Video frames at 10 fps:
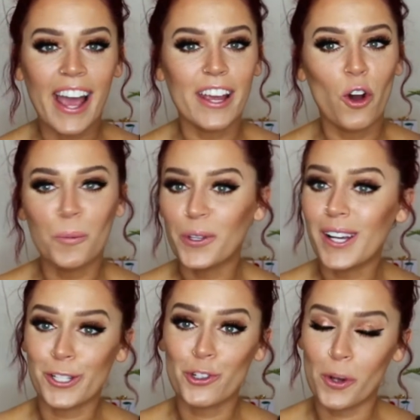I hope that you
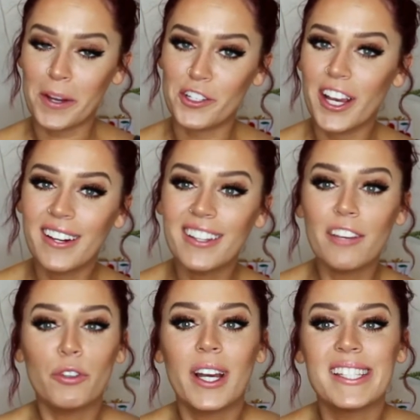guys enjoy my channel.
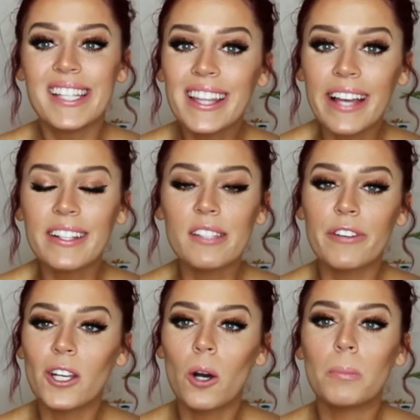If you guys did like this
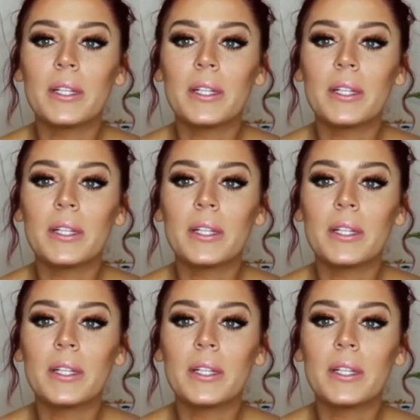video,